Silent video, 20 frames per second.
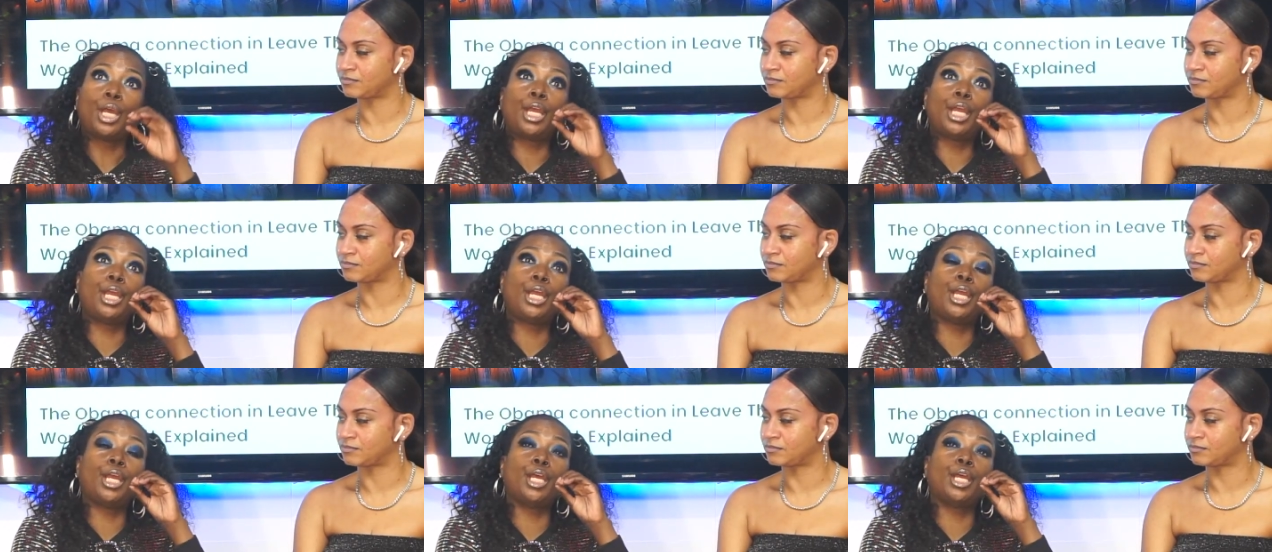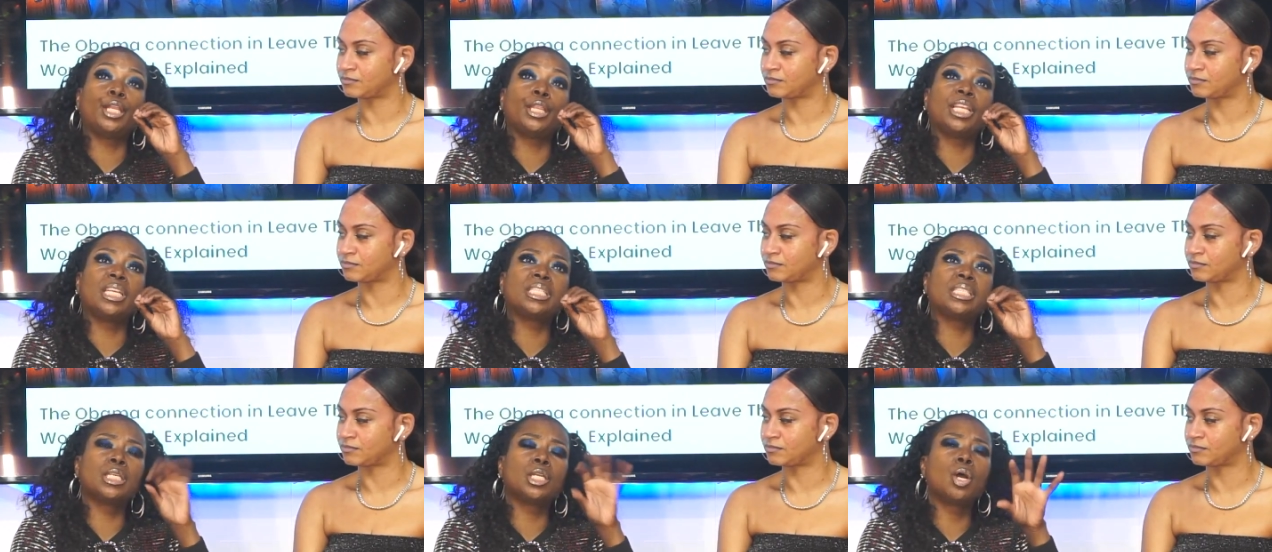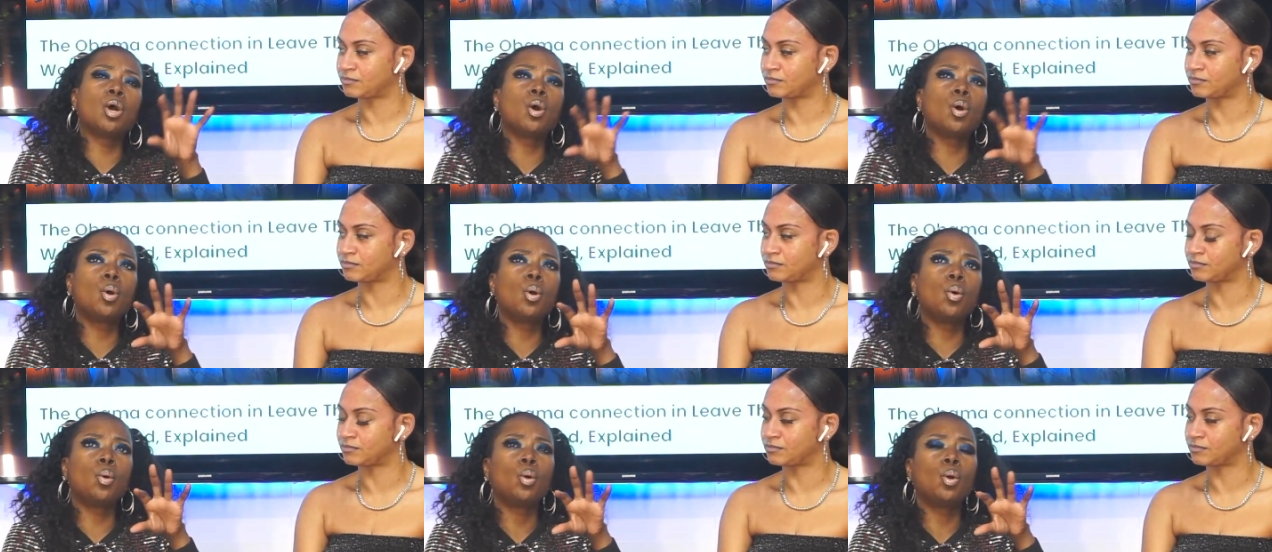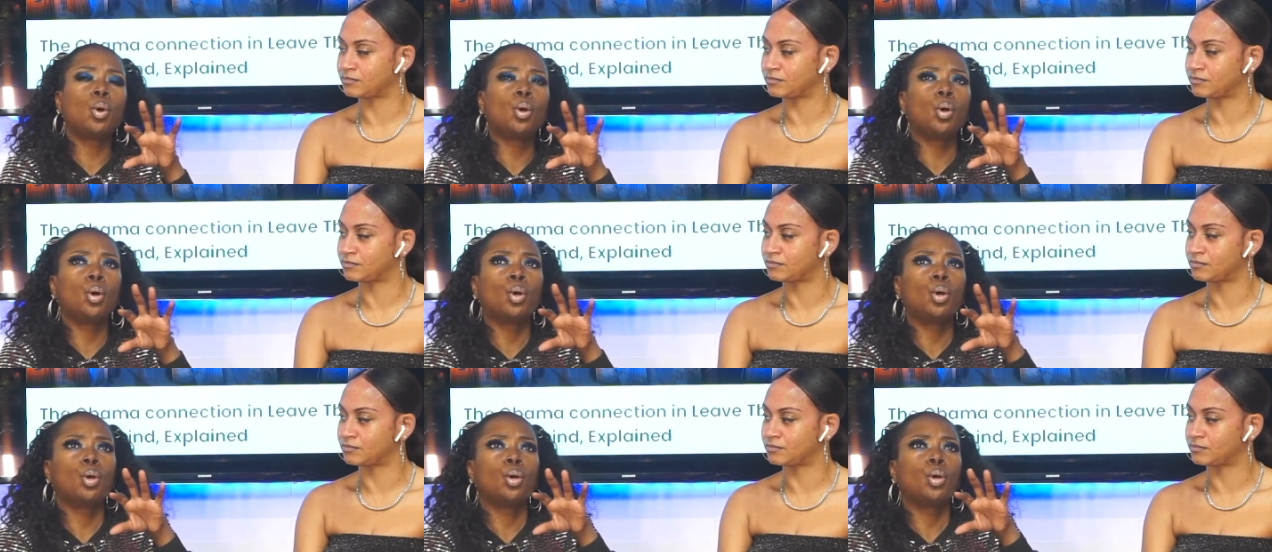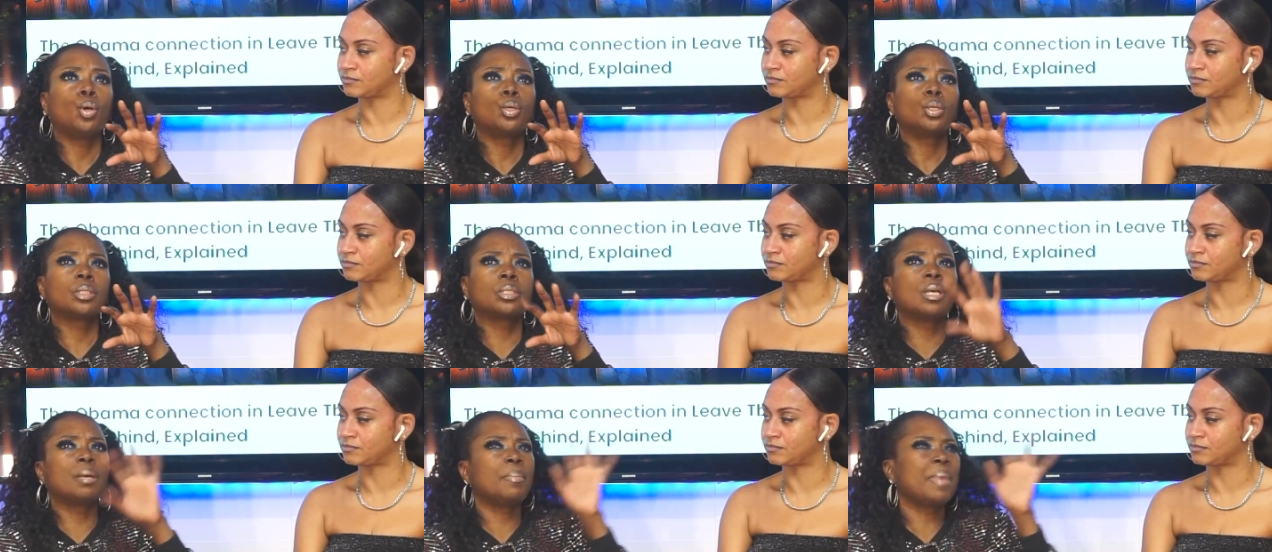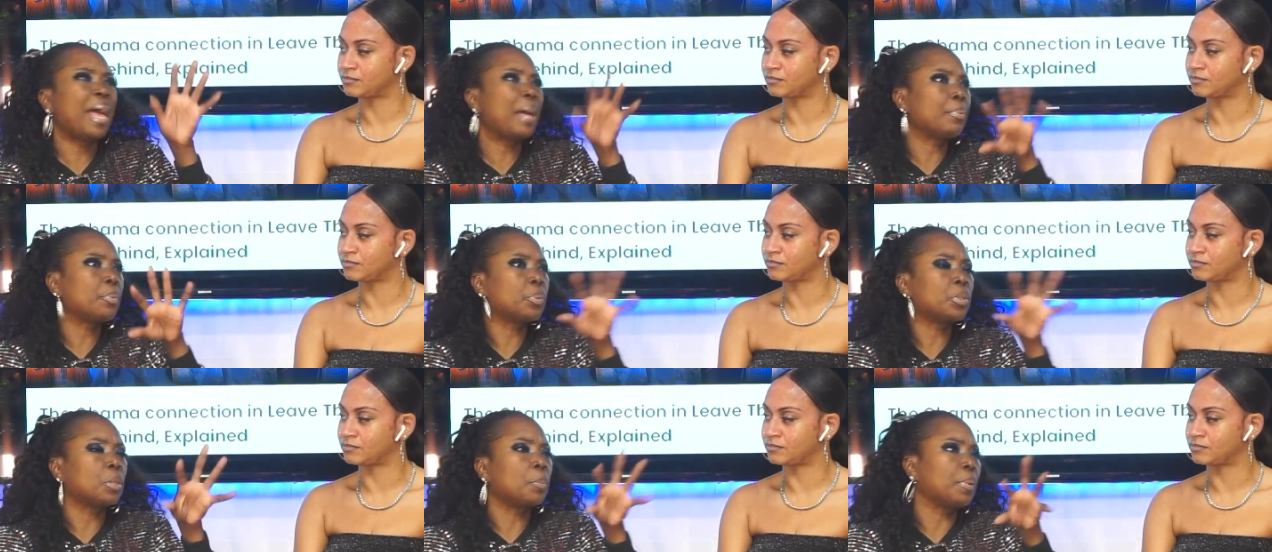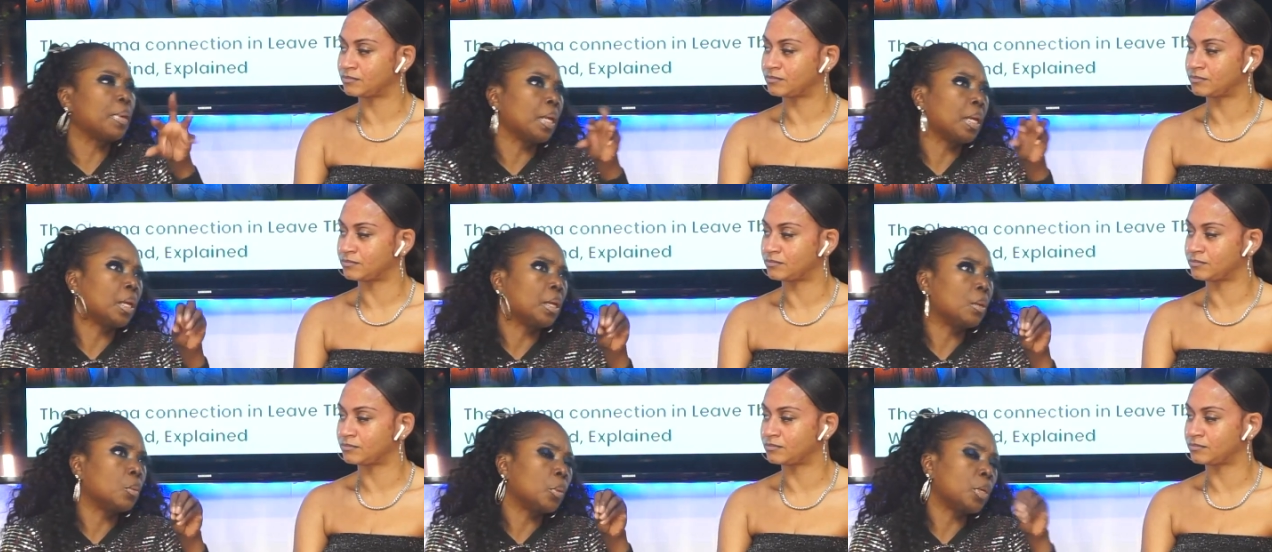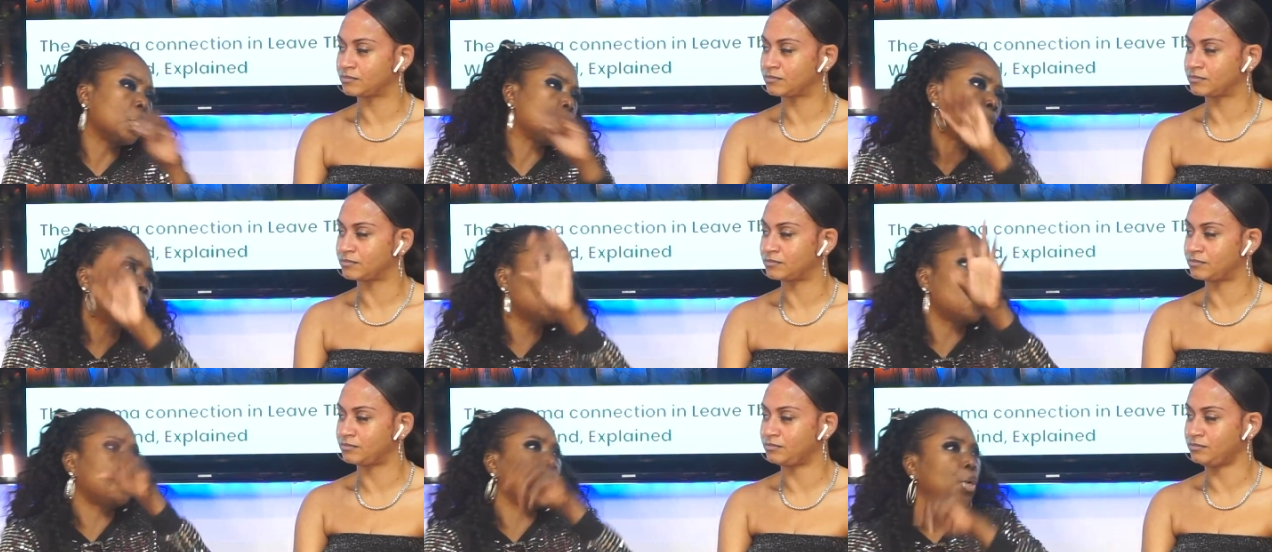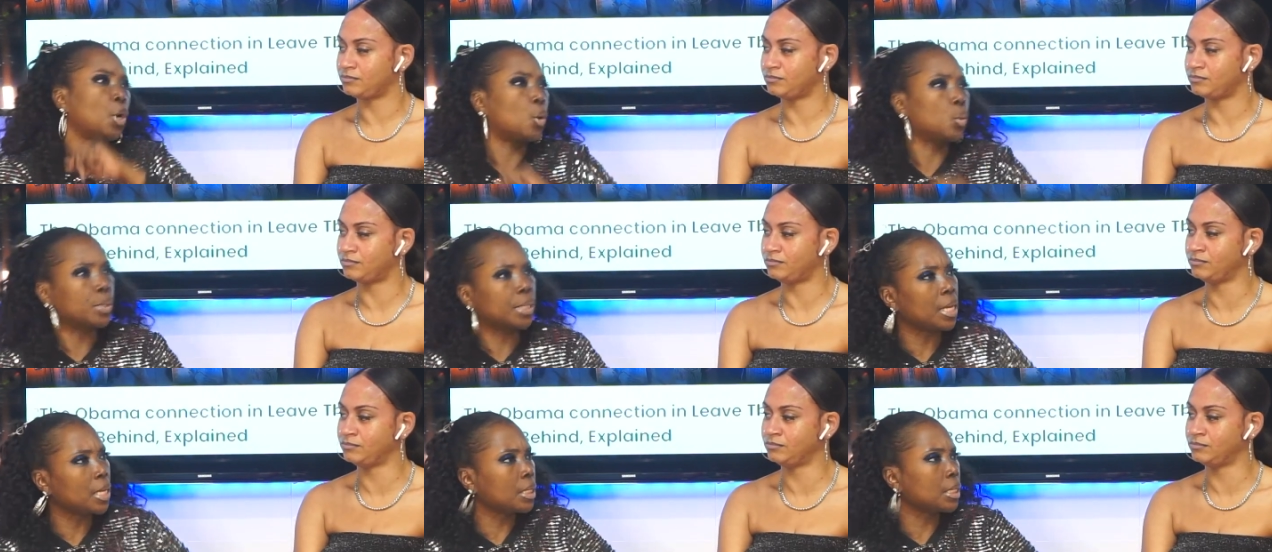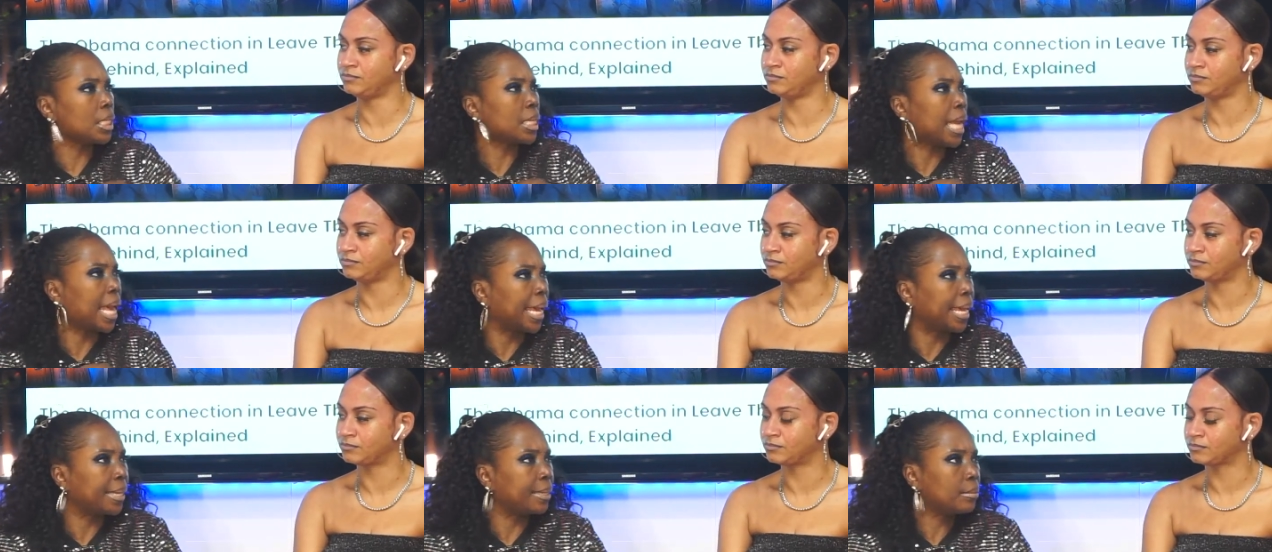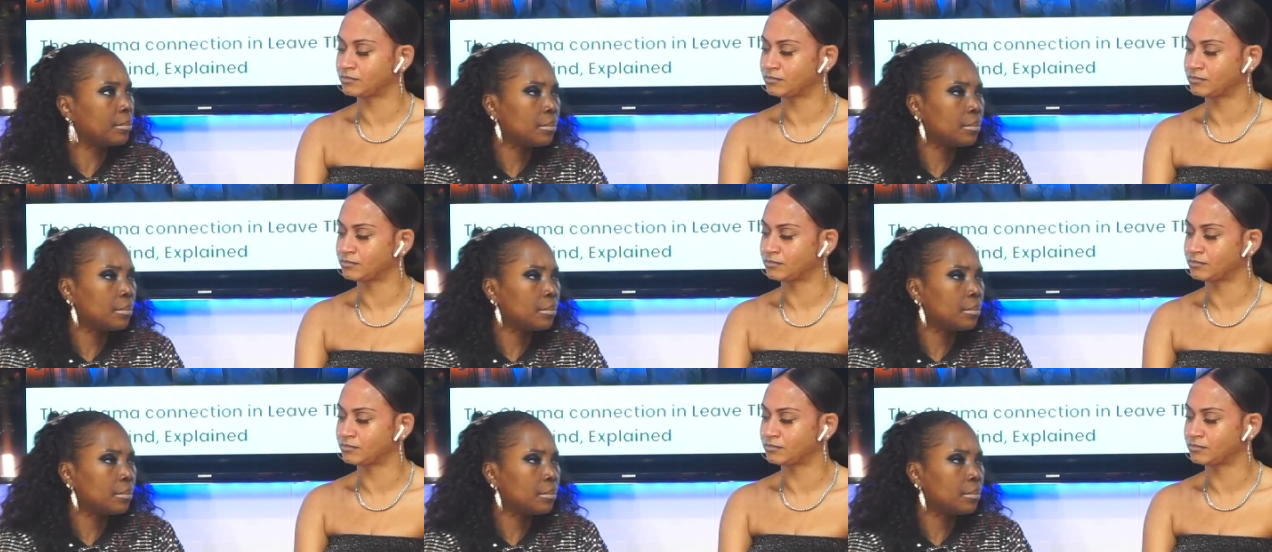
Speaker 1: and they said, "Oh, something happened with the plane. We're gonna put you up in a hotel tonight."